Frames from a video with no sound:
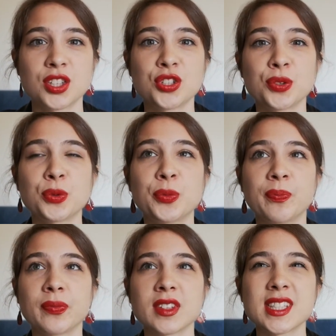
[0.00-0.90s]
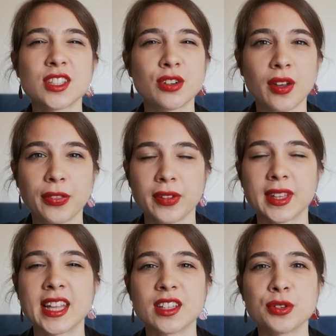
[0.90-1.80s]
to strengthen
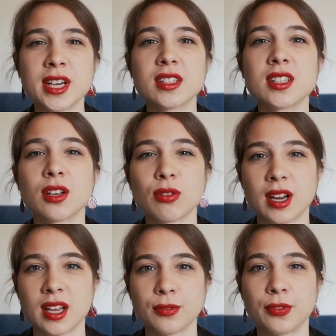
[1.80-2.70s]
and rearticulate